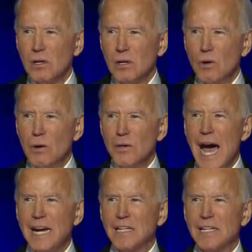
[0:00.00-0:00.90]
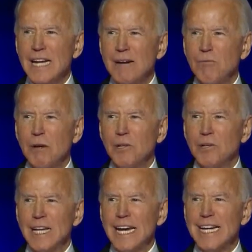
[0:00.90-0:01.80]
We will
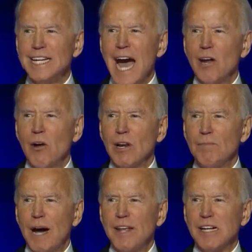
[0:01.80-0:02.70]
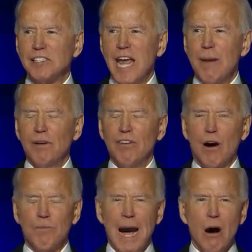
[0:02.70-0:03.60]
lead not only by the example of
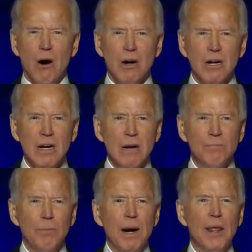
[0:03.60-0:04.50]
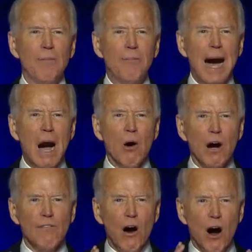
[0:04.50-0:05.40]
our power, but by the power
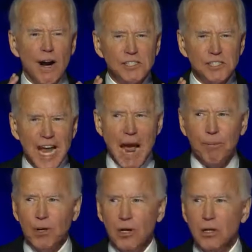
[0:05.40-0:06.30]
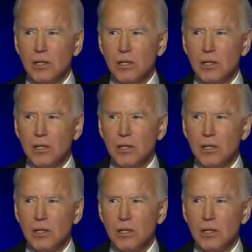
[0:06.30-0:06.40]
of our example.